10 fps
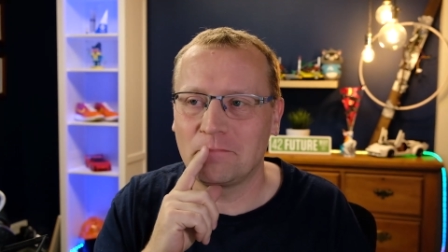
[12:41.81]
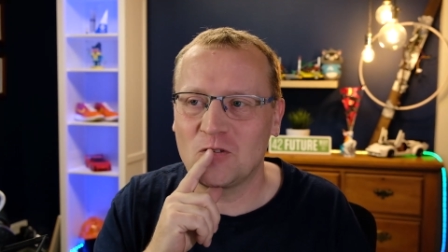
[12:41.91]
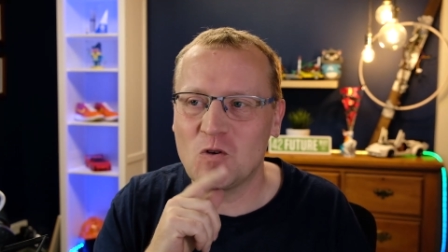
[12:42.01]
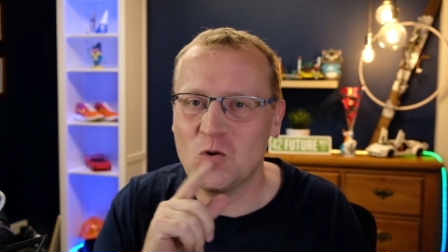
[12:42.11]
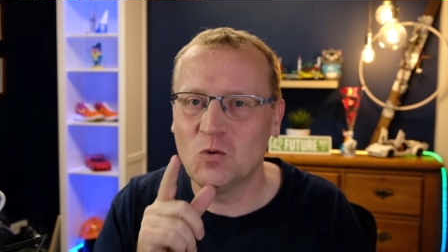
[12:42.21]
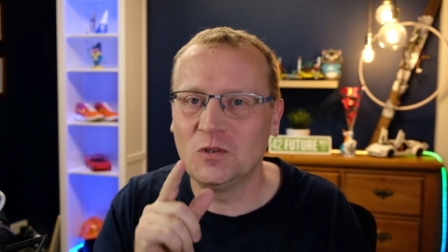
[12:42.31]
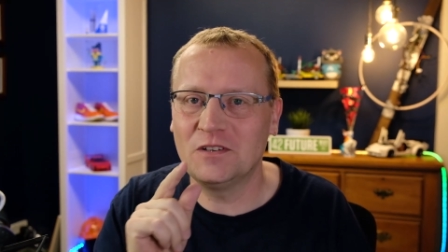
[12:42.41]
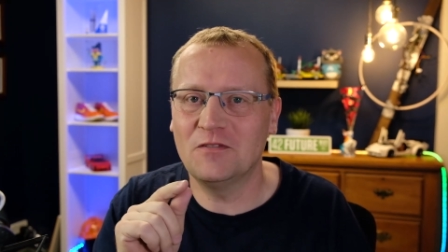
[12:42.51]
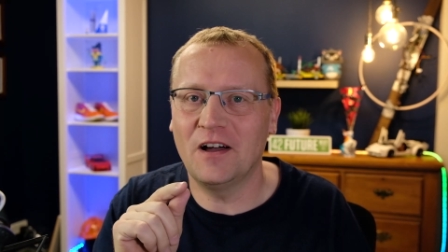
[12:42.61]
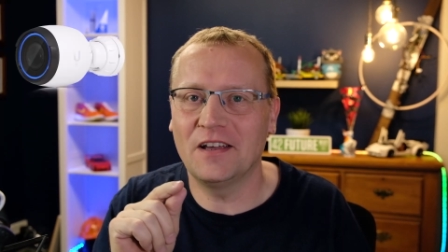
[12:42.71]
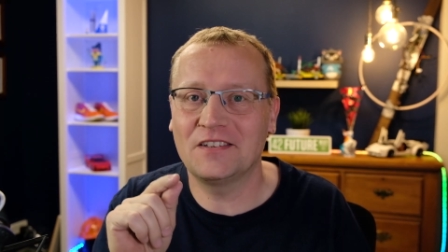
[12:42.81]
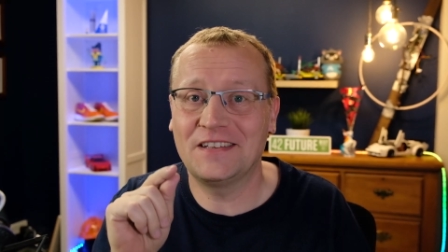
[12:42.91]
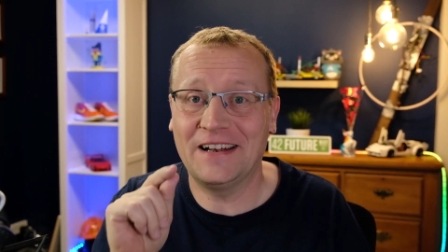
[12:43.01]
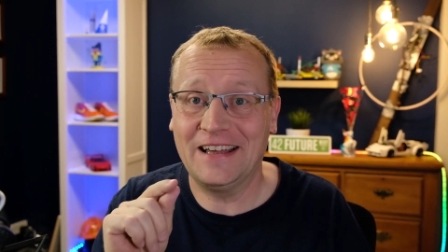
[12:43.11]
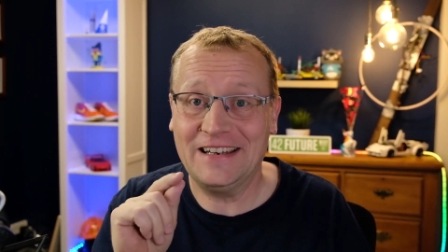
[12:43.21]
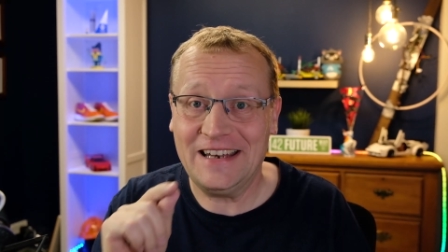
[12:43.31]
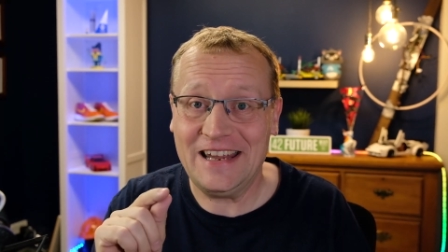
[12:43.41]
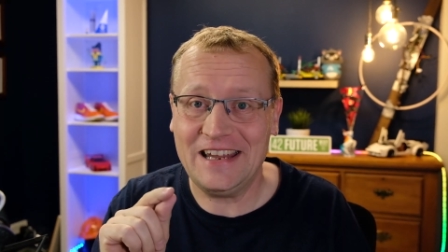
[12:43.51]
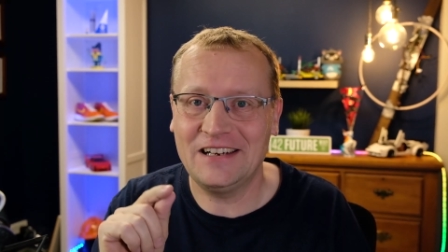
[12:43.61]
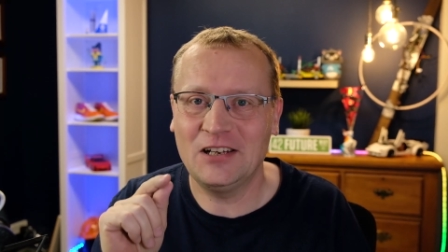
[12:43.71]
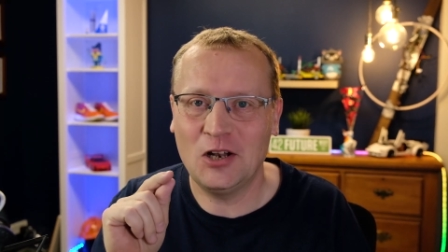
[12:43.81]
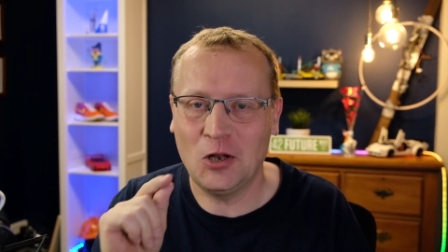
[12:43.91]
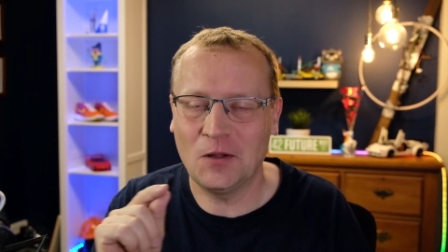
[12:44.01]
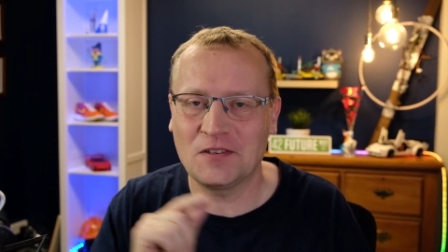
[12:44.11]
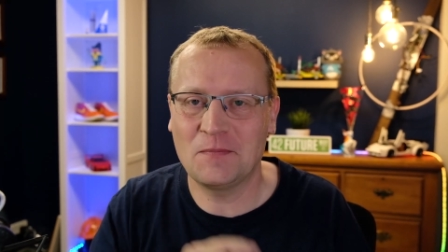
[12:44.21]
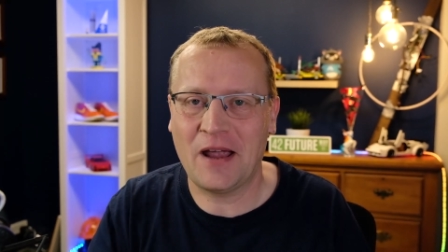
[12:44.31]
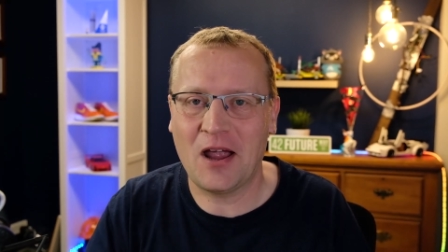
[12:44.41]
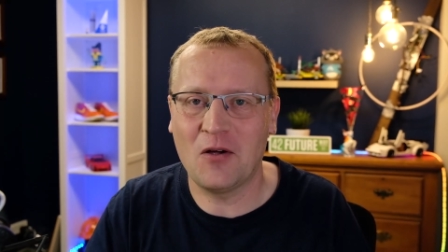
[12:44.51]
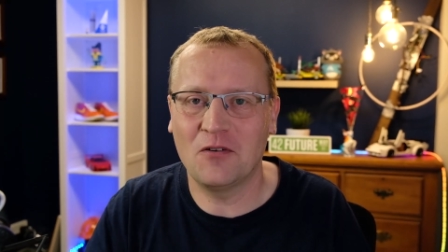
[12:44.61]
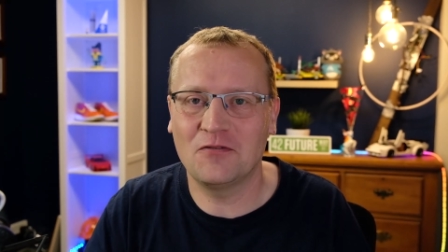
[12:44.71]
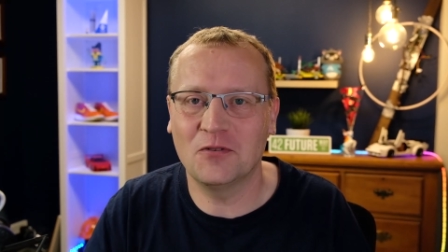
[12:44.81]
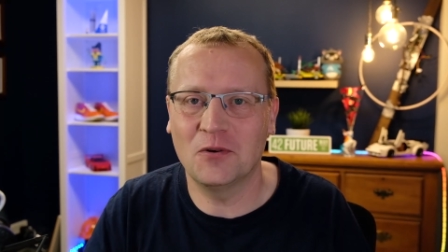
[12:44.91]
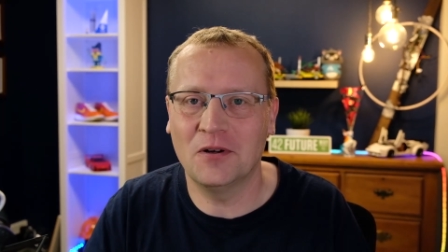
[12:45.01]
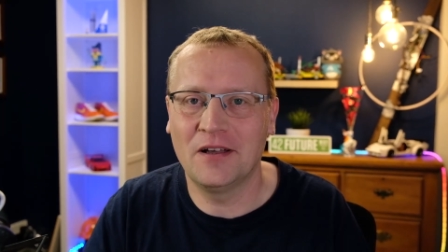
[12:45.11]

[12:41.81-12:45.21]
cool device that I need lots of power for.